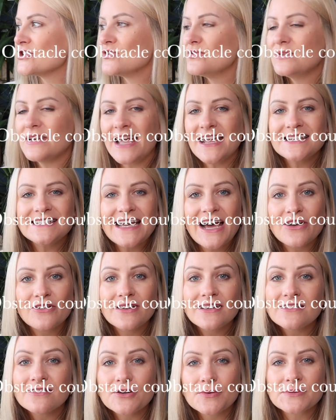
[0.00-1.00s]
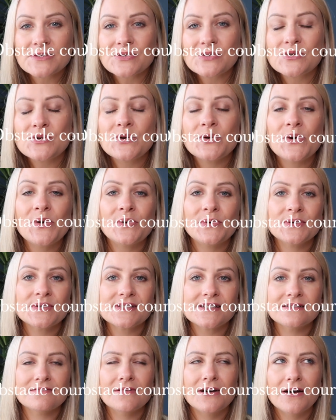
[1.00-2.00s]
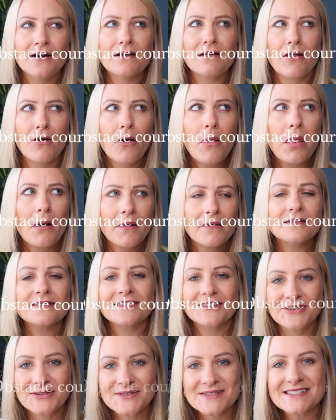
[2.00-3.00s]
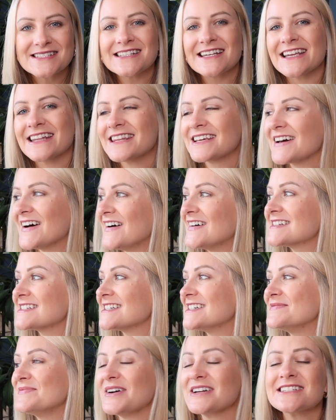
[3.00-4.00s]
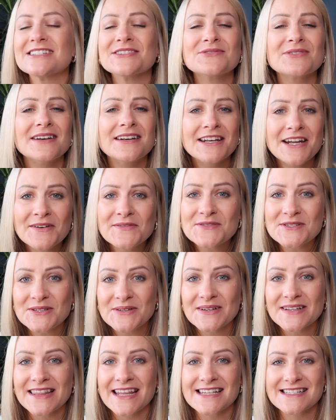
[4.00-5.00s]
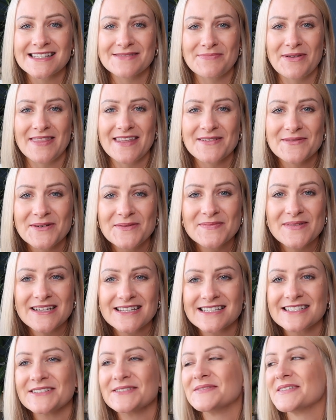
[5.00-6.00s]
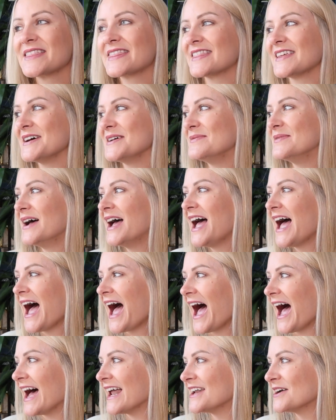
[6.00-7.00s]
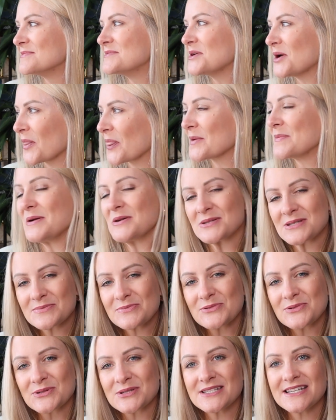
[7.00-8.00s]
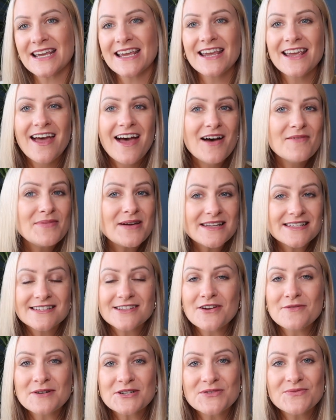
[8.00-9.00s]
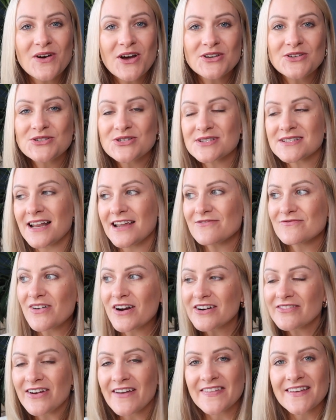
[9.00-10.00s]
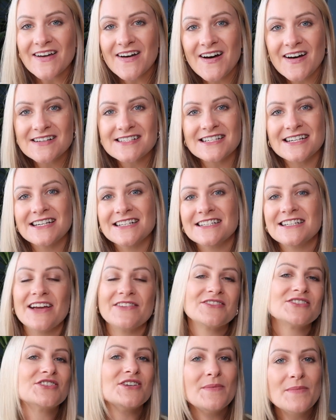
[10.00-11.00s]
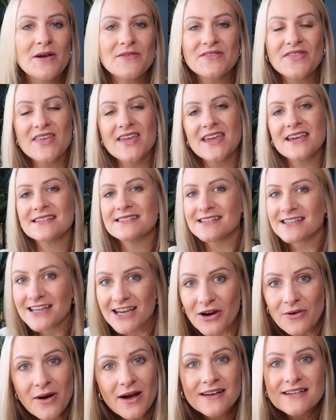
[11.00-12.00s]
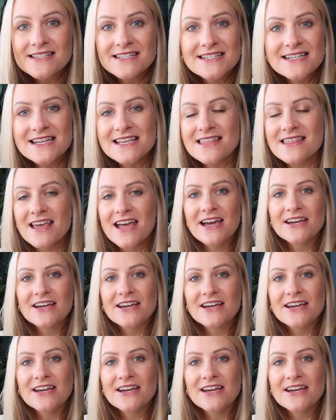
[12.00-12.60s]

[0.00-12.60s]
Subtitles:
you lay down a little obstacle course in the garden. My children love doing this, but they want me to do it with them, and I'm not the most sporty, but it's so much fun. You just like run around the garden, and you have to jump over things and go underneath